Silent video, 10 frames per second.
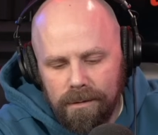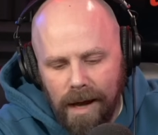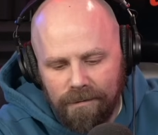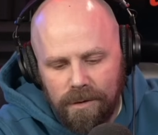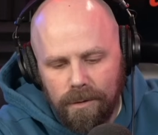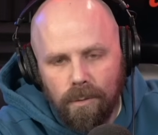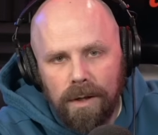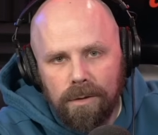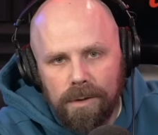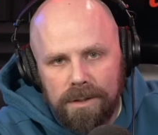after the
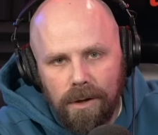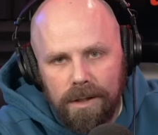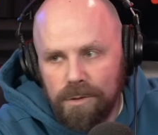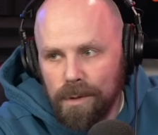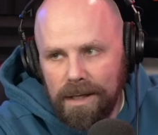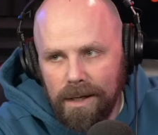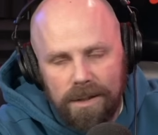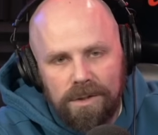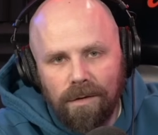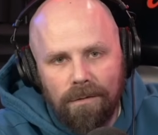one that we saw this weekend
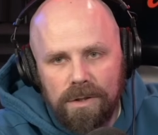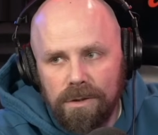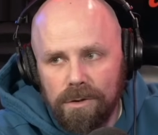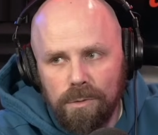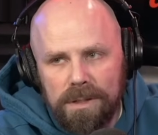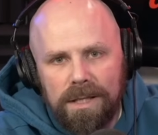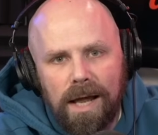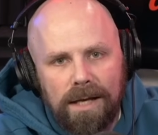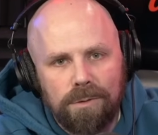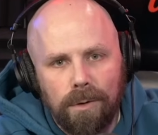at Survivor Series. What's the
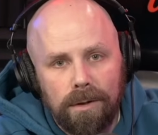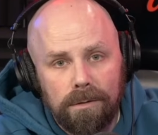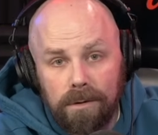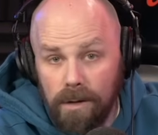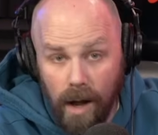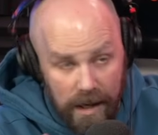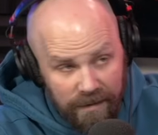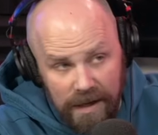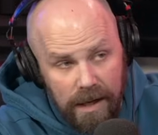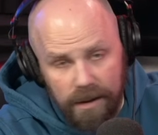next one? I'll give
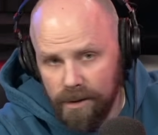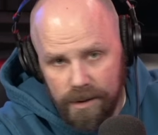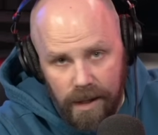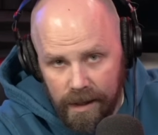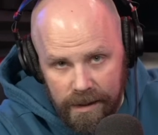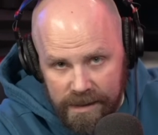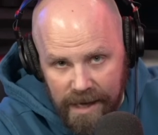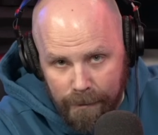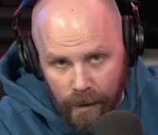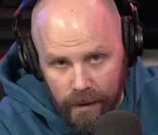you a hint. There's none in
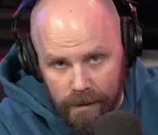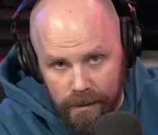December.